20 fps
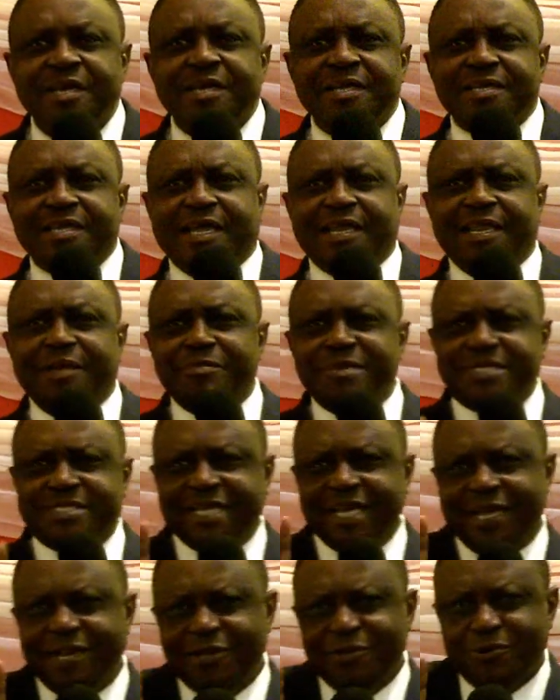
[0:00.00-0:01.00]
Now let me
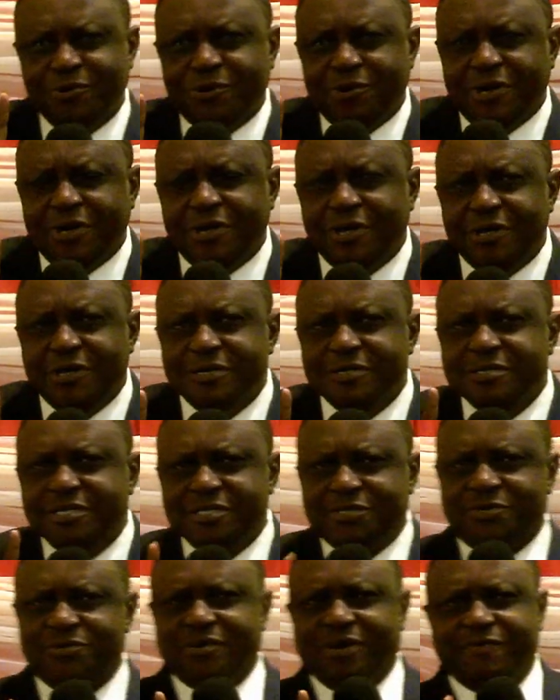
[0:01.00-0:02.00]
tell you
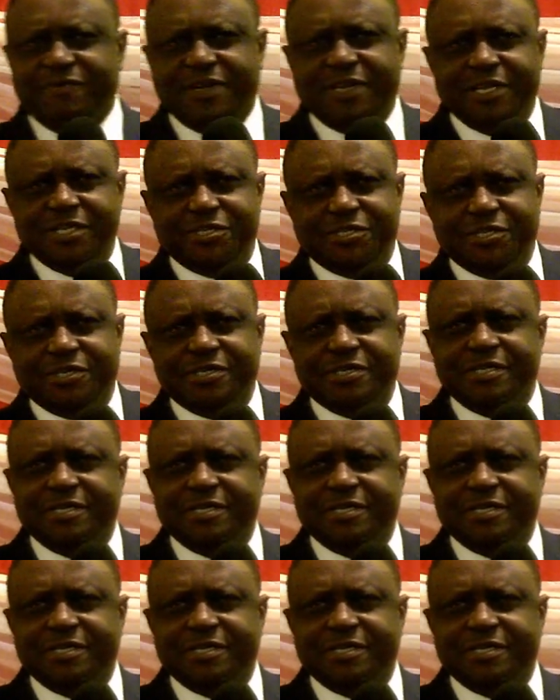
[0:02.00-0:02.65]
this revelation.